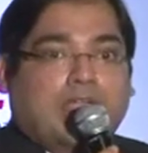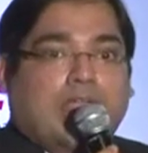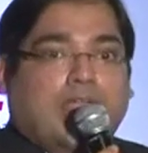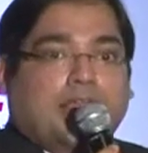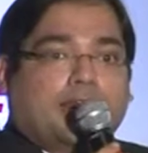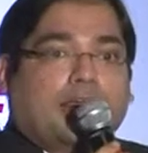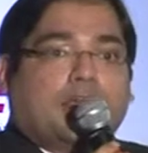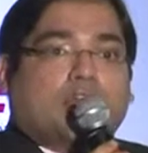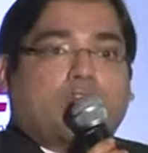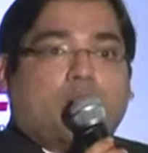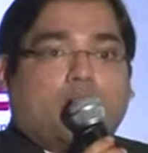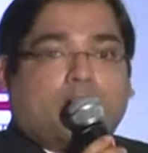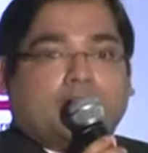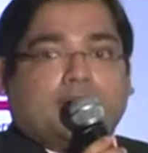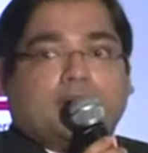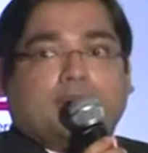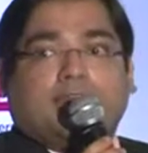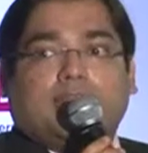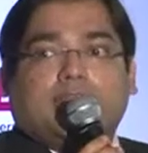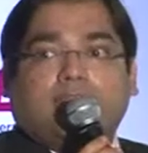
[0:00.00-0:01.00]
And
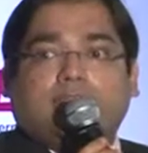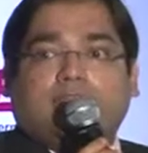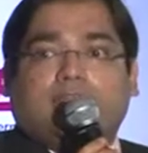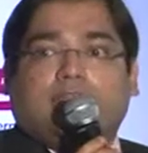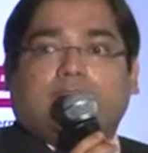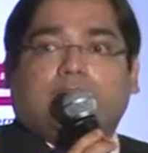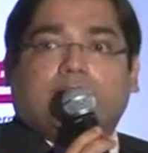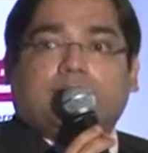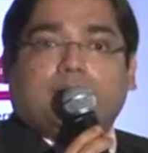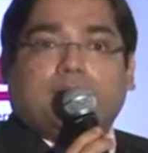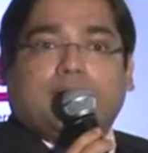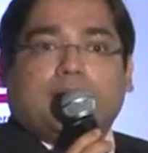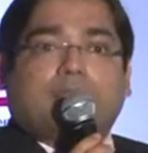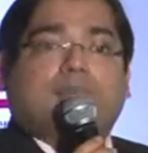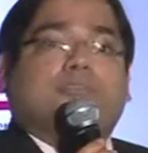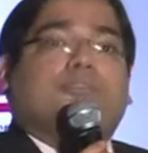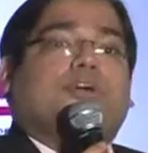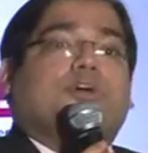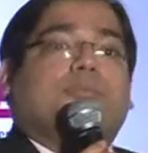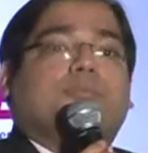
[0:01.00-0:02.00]
accordingly, there will be a
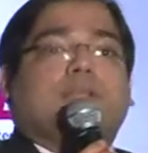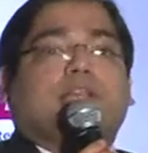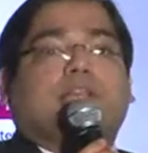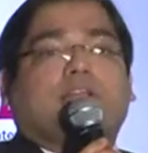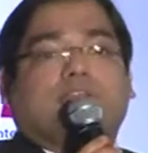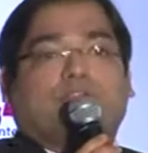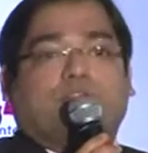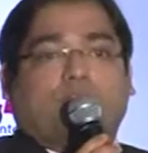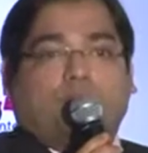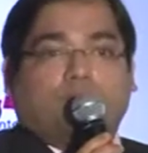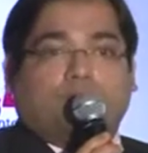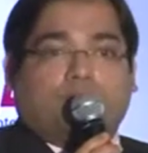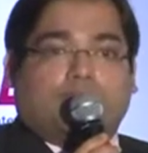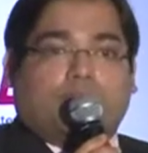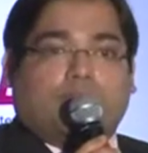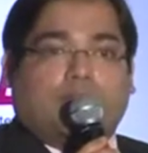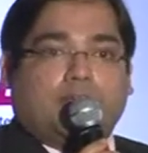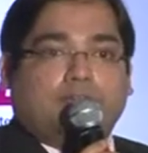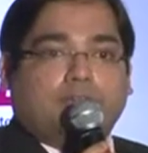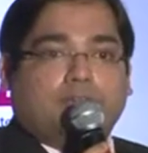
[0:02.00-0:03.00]
terminal growth
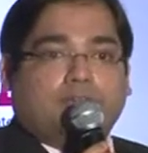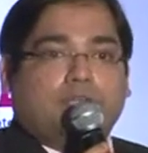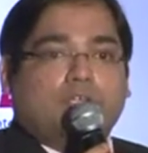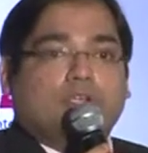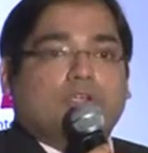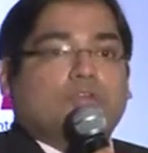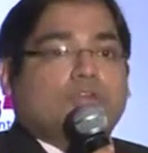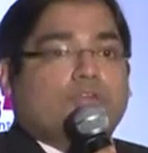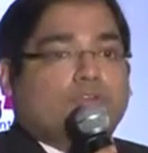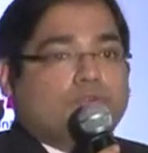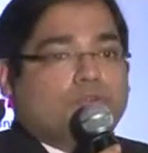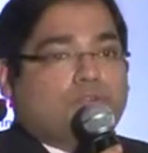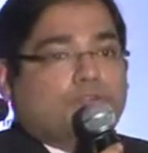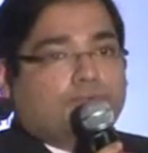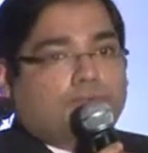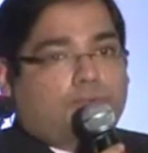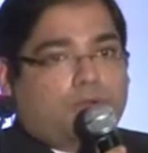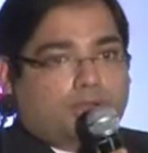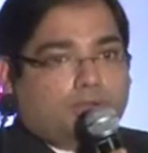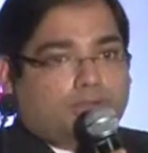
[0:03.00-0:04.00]
rate to the
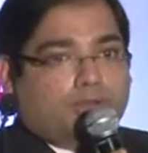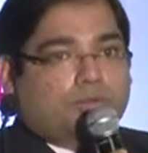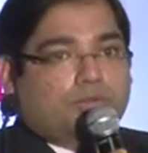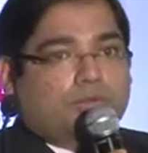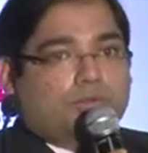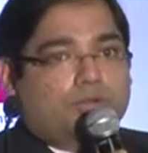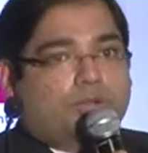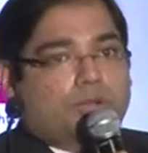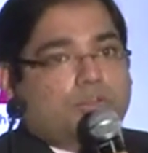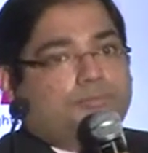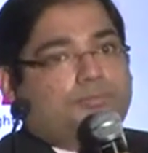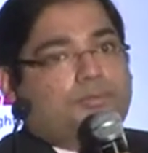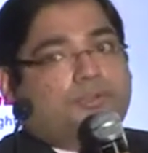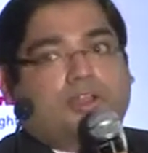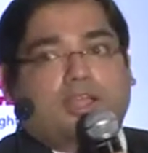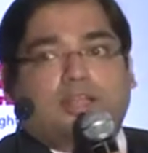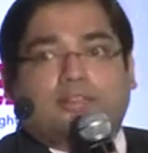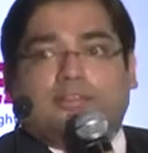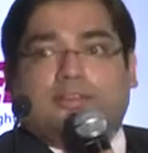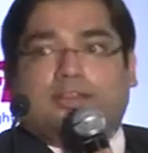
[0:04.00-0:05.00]
molecule or the
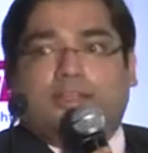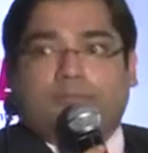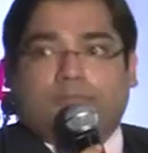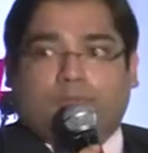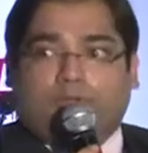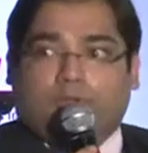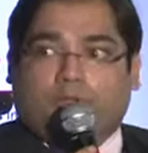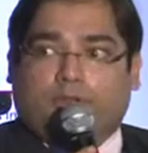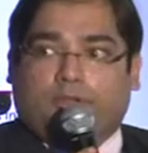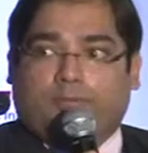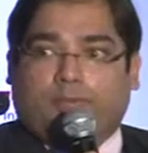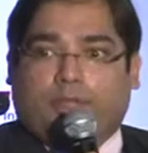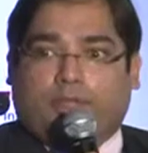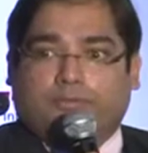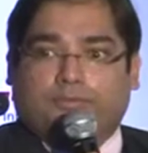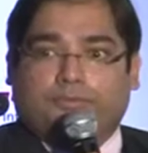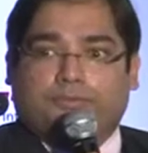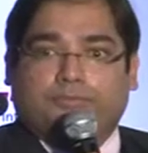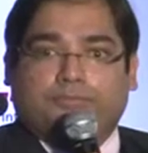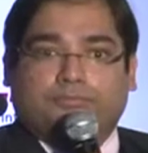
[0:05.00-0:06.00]
product that I'm talking about.
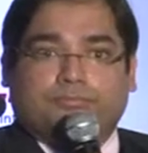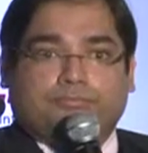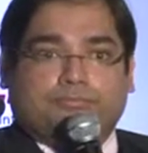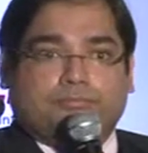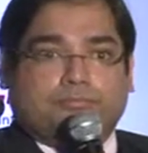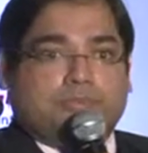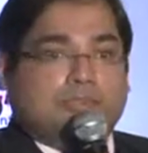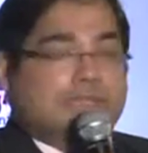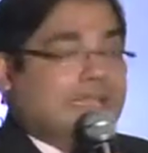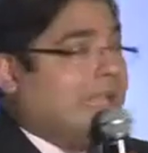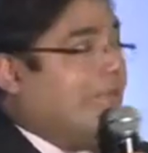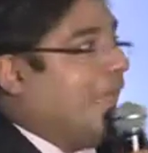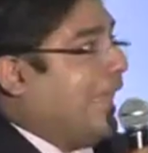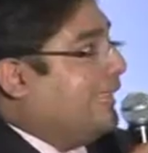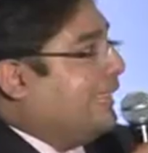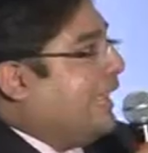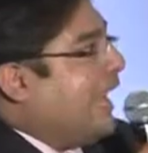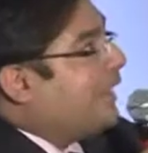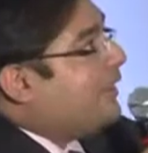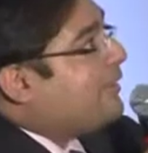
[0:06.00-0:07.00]

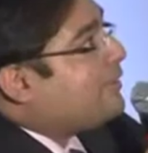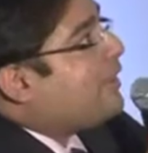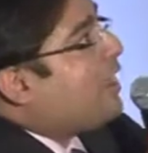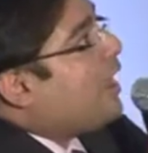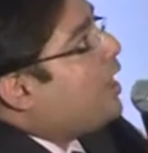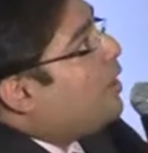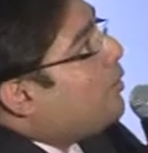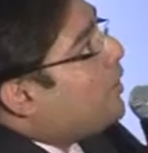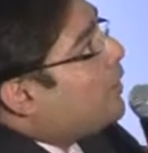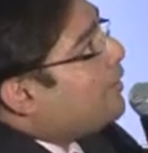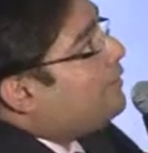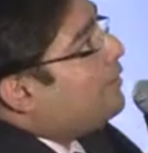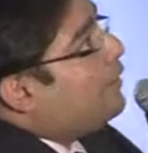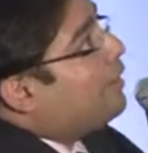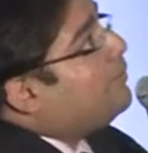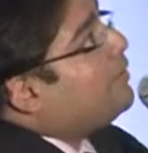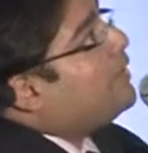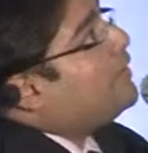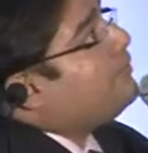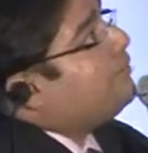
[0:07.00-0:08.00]
And that is how a
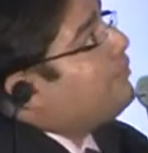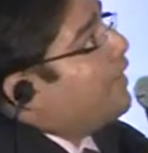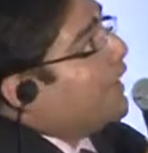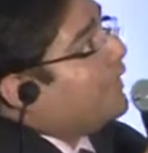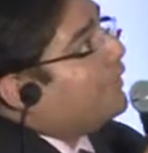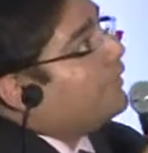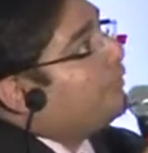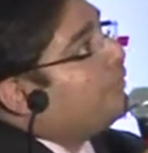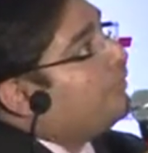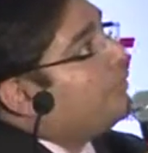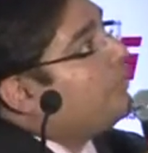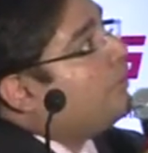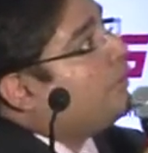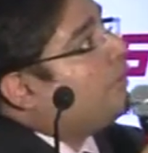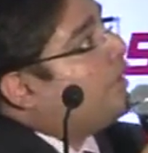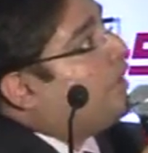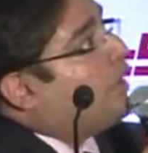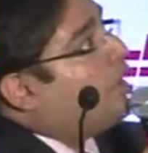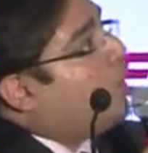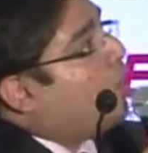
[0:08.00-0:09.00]
terminal value
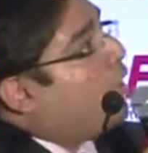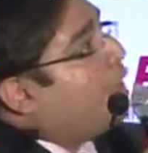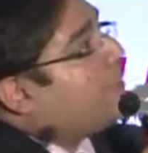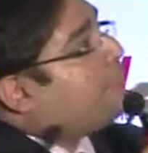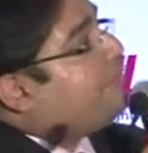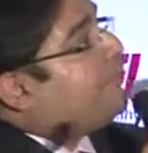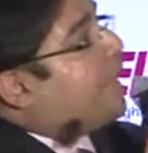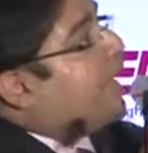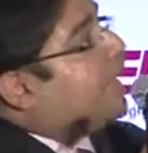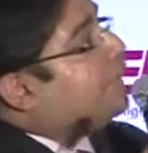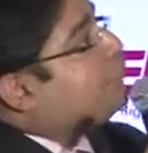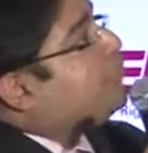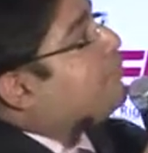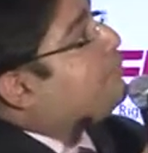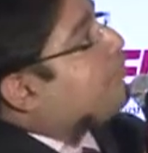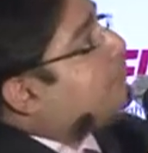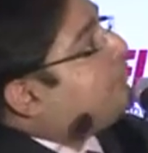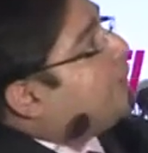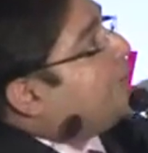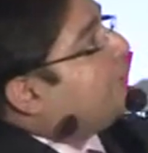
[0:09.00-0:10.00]
or financial
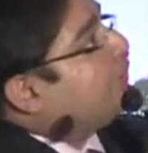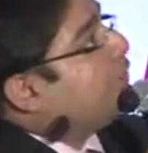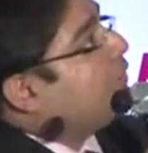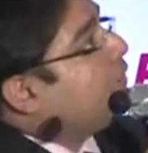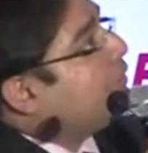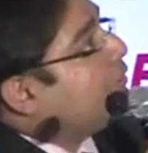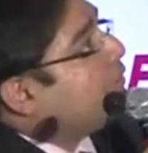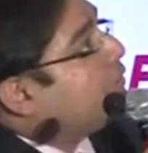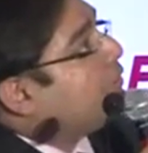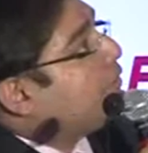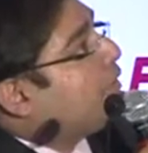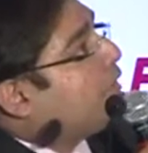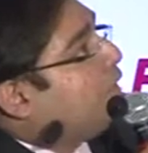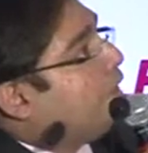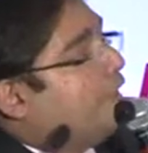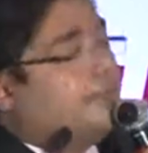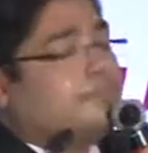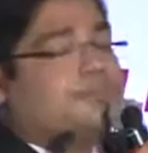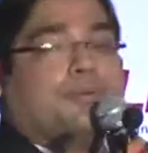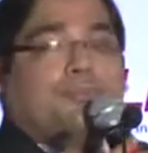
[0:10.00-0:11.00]
projections
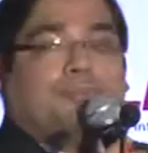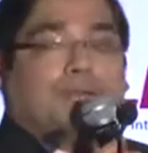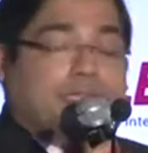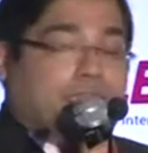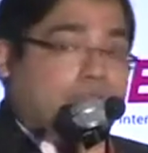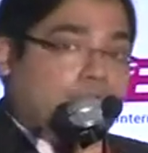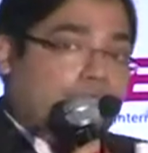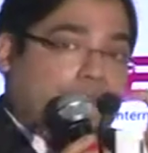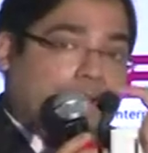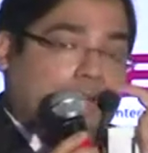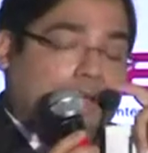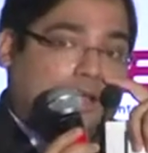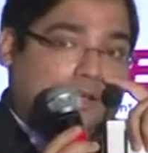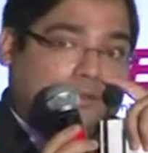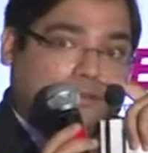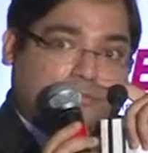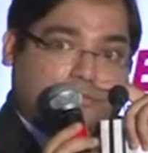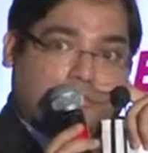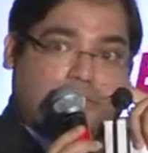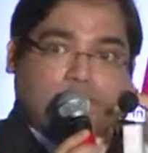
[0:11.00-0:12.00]
in perpetuity are
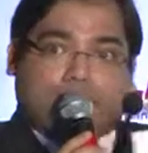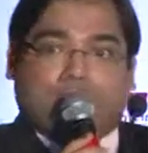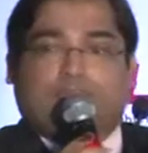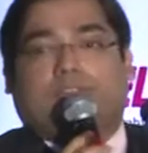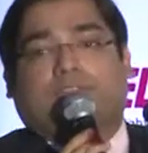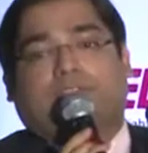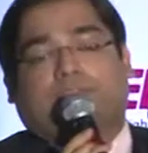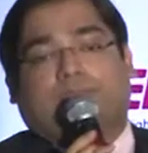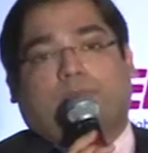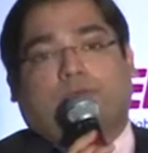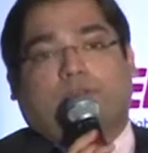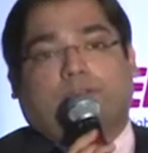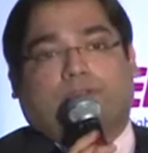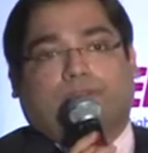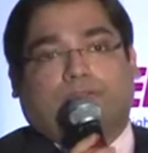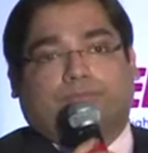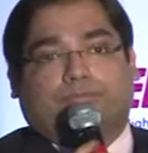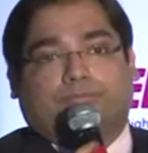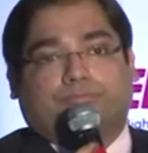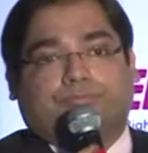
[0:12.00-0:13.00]
discussed for this
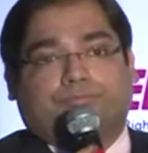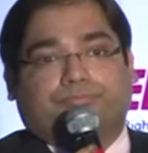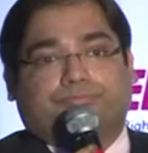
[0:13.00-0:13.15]
molecule.